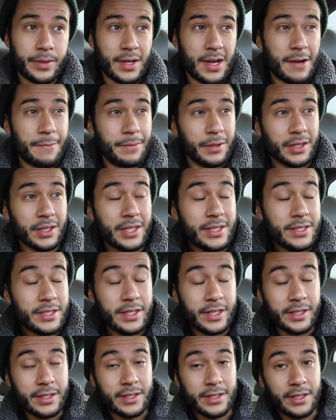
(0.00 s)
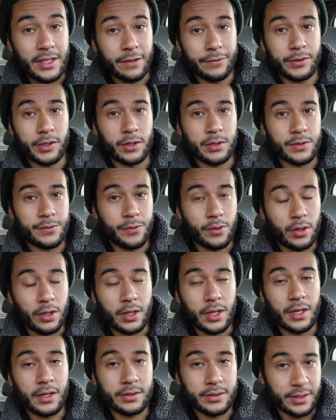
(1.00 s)
I've been listening to Deftones for a
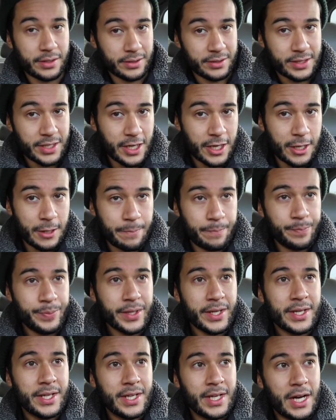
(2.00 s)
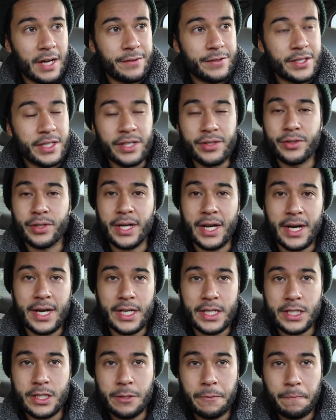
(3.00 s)
long, long time. I've seen you
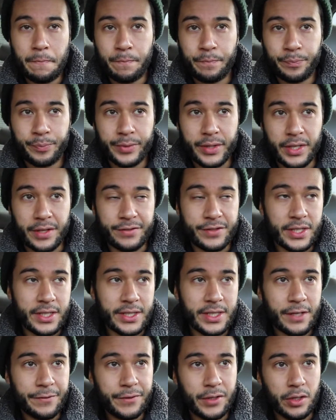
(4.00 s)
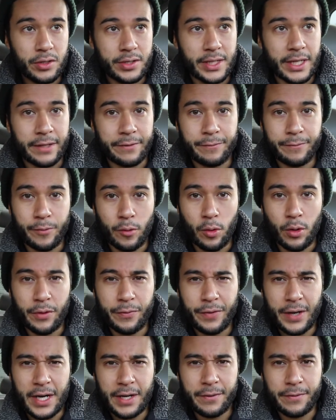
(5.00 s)
guys, I've seen Deftones like four or
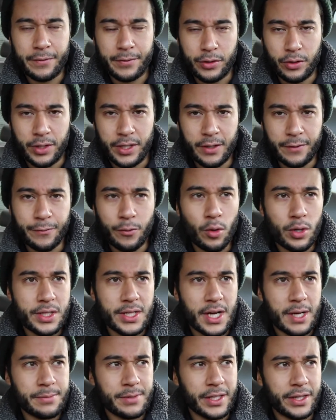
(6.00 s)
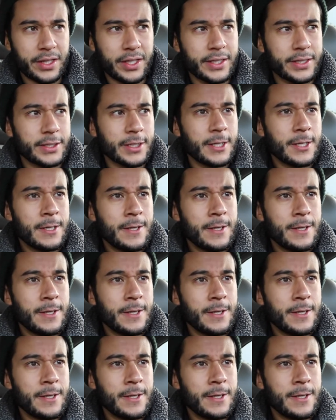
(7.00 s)
five, three or four times, I think.